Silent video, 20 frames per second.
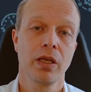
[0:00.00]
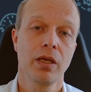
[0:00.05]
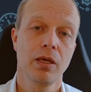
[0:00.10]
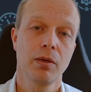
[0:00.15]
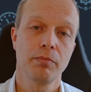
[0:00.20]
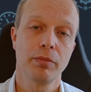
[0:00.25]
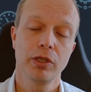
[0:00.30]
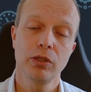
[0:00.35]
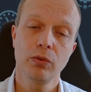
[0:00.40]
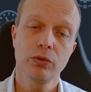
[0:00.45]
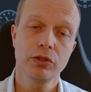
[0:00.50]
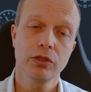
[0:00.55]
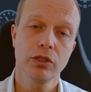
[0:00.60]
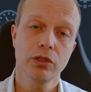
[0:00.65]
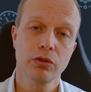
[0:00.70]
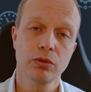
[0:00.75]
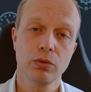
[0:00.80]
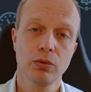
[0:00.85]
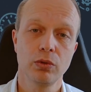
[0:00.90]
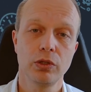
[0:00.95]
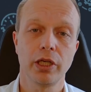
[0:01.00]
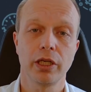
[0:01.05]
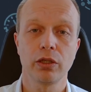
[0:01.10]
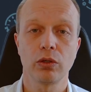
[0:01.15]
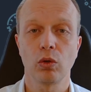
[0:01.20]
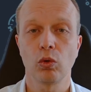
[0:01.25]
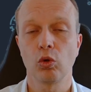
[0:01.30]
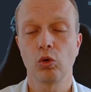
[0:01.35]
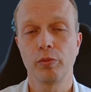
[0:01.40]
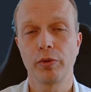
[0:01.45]
By using a tool like
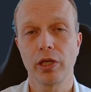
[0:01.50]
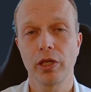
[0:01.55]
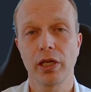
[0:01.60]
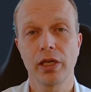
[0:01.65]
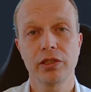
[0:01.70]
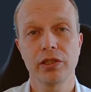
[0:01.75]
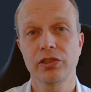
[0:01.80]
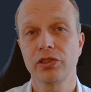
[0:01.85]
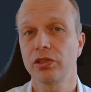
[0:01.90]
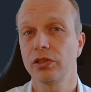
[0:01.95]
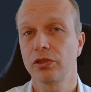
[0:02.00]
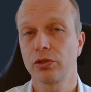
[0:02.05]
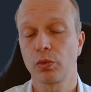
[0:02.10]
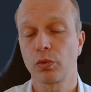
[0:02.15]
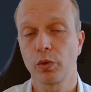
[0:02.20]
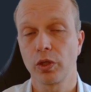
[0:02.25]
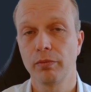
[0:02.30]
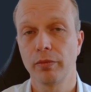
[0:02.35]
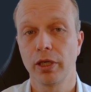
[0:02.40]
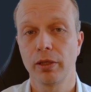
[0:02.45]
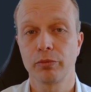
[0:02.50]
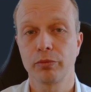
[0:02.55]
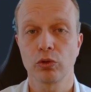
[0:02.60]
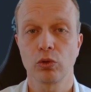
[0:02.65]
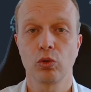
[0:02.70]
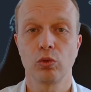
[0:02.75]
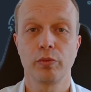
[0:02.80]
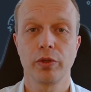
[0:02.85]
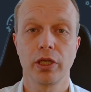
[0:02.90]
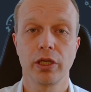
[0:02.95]
OBS, Streamlabs
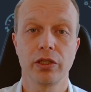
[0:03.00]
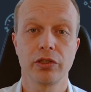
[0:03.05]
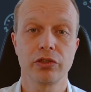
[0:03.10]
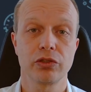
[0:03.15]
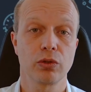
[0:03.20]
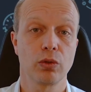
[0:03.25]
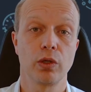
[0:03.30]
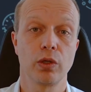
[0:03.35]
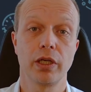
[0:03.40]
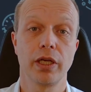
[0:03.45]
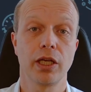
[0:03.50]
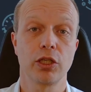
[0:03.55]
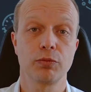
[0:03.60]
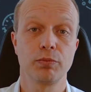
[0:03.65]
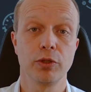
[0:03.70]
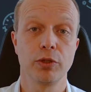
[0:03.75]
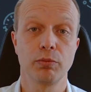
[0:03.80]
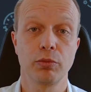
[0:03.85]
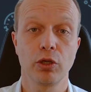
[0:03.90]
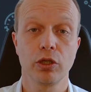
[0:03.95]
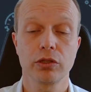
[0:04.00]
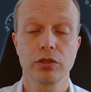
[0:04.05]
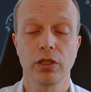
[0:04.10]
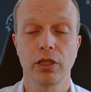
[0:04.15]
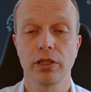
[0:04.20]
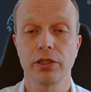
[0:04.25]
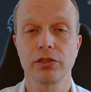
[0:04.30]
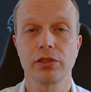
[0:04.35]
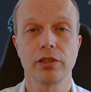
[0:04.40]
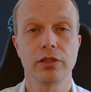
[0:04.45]
OBS or XSplit
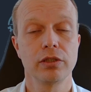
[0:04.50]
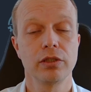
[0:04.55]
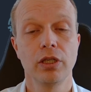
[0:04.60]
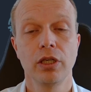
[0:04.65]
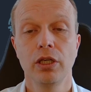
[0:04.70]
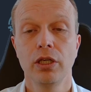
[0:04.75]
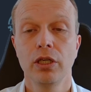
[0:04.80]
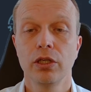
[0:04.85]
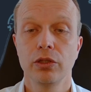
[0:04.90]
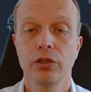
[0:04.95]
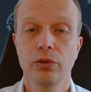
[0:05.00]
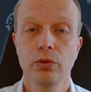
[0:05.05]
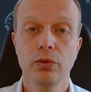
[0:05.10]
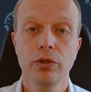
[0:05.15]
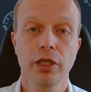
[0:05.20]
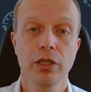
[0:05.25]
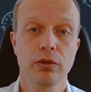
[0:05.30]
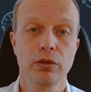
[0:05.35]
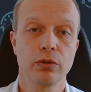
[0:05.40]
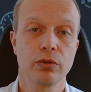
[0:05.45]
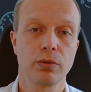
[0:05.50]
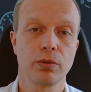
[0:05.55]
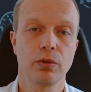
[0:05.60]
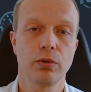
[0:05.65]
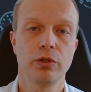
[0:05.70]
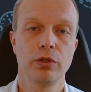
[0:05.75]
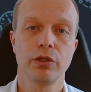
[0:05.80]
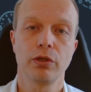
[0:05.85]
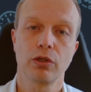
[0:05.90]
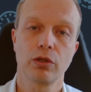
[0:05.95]
Broadcaster, you can control
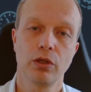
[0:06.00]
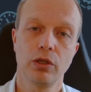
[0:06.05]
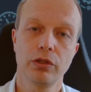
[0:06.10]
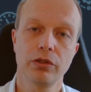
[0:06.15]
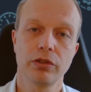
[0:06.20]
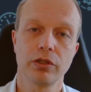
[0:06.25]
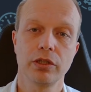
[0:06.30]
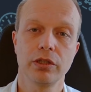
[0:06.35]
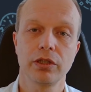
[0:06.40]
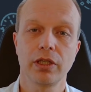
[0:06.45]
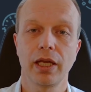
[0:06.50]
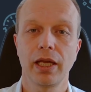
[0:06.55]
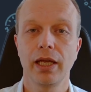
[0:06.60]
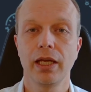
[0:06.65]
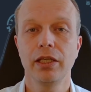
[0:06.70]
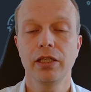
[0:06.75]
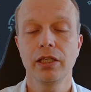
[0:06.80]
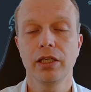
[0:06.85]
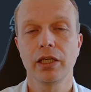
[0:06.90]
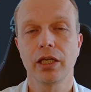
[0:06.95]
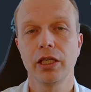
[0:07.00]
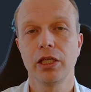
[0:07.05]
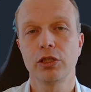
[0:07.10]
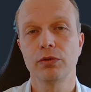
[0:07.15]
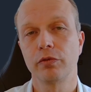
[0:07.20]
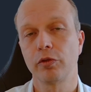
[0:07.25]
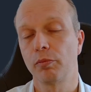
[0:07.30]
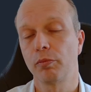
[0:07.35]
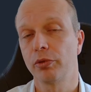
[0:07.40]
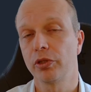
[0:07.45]
your content and engage with
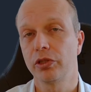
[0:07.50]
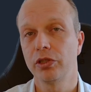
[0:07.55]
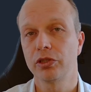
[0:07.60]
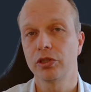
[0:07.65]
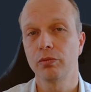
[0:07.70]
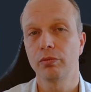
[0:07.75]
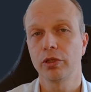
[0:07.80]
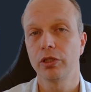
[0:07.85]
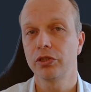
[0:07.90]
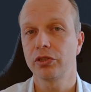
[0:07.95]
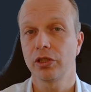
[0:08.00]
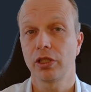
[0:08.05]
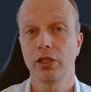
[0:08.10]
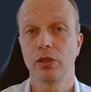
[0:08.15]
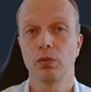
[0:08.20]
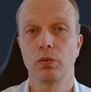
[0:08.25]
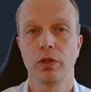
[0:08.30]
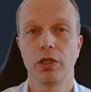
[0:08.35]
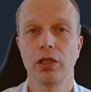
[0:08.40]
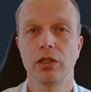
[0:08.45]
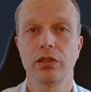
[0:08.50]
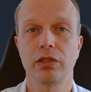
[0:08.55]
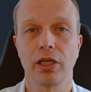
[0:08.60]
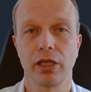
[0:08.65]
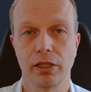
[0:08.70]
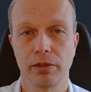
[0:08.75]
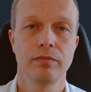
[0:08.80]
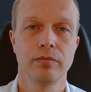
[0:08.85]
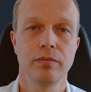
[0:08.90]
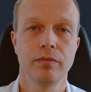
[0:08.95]
your participants in real time.
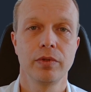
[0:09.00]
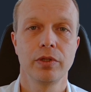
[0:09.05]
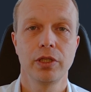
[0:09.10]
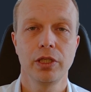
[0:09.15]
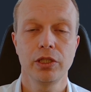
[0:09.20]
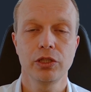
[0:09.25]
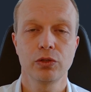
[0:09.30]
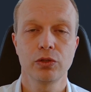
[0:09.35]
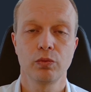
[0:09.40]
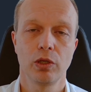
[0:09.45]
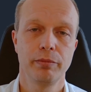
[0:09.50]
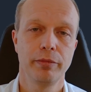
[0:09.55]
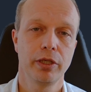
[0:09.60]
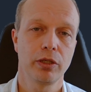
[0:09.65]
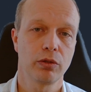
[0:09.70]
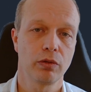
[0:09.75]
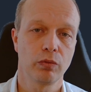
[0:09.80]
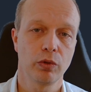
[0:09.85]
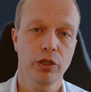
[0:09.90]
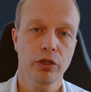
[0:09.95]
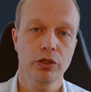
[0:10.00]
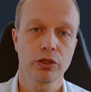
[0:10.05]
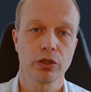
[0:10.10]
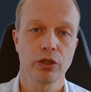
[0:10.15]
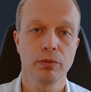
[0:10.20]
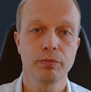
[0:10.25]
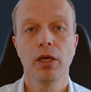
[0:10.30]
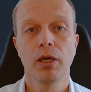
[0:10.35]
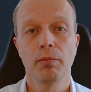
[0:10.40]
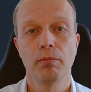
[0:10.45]
This will make your
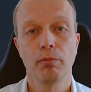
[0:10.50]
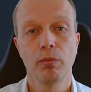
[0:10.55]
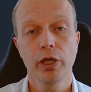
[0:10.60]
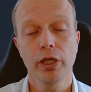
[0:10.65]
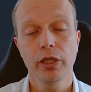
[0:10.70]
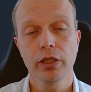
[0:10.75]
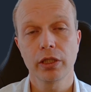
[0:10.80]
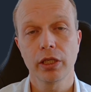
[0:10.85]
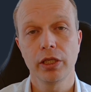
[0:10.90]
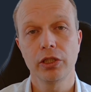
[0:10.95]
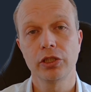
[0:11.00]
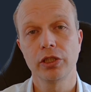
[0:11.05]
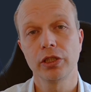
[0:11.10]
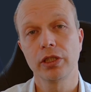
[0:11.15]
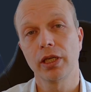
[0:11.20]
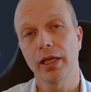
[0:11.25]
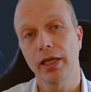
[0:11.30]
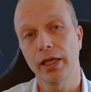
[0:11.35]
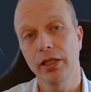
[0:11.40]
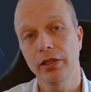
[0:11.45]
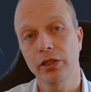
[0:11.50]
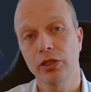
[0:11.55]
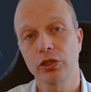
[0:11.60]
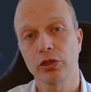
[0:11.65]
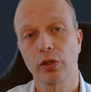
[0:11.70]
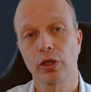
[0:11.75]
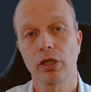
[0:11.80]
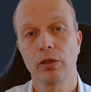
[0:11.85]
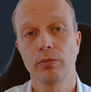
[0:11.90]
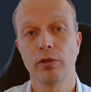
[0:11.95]
workshop more engaging and
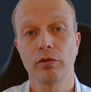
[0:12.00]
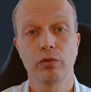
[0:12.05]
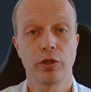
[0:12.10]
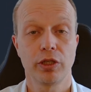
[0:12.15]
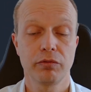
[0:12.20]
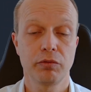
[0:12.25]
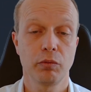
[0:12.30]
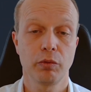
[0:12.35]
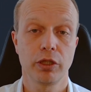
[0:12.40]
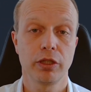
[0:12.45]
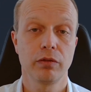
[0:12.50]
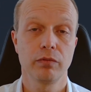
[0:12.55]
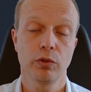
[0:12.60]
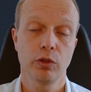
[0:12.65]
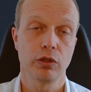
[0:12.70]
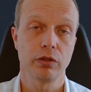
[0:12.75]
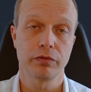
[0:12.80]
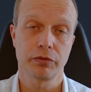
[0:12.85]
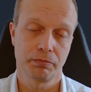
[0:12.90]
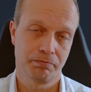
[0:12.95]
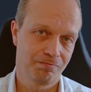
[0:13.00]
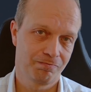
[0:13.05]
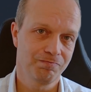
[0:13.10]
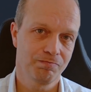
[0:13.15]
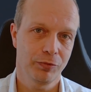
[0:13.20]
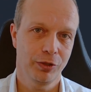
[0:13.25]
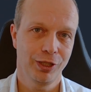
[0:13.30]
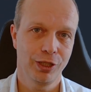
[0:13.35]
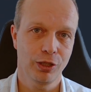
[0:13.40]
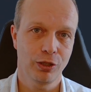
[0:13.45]
enjoyable for everyone involved,
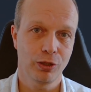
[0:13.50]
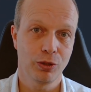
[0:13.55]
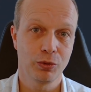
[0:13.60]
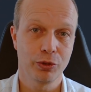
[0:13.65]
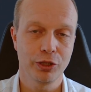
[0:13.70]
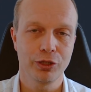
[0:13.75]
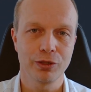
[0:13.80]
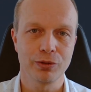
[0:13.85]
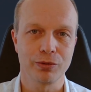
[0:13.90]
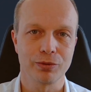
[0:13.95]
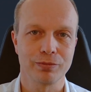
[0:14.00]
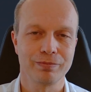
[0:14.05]
including you.